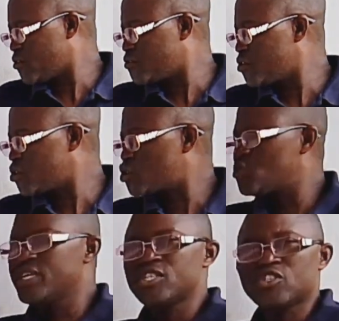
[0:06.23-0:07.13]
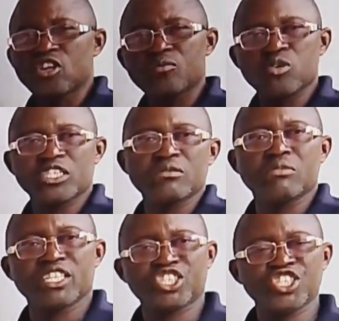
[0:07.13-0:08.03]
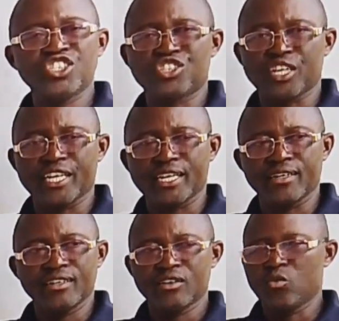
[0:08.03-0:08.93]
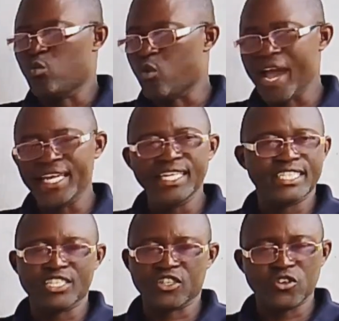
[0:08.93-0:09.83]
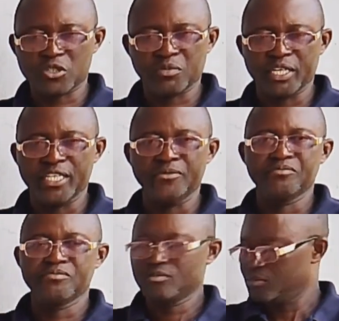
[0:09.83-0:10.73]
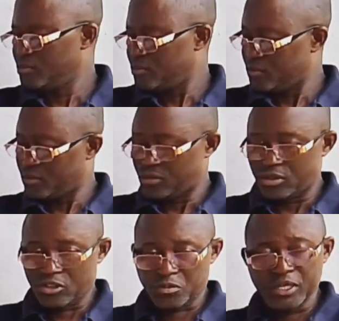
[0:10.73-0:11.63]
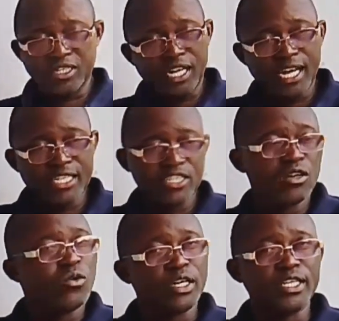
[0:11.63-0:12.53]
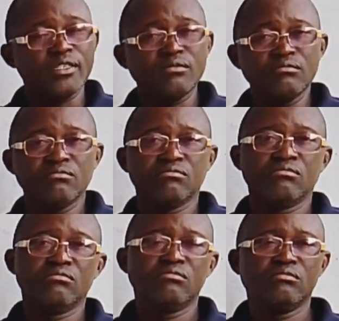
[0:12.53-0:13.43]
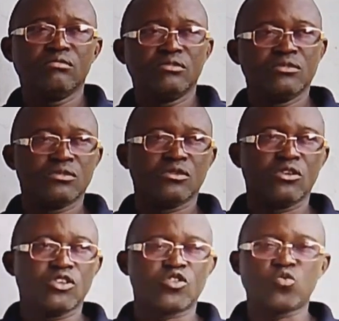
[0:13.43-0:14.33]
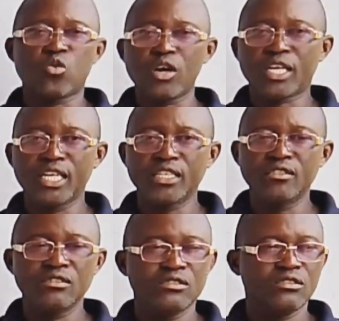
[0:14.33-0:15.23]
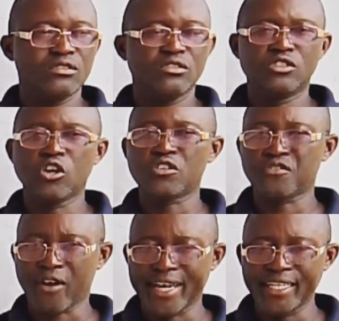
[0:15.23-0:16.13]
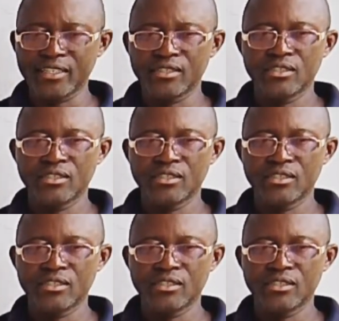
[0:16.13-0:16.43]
of your twin top washing machine dryer when it is not spinning. The spin dryer is not working, or is working not fine.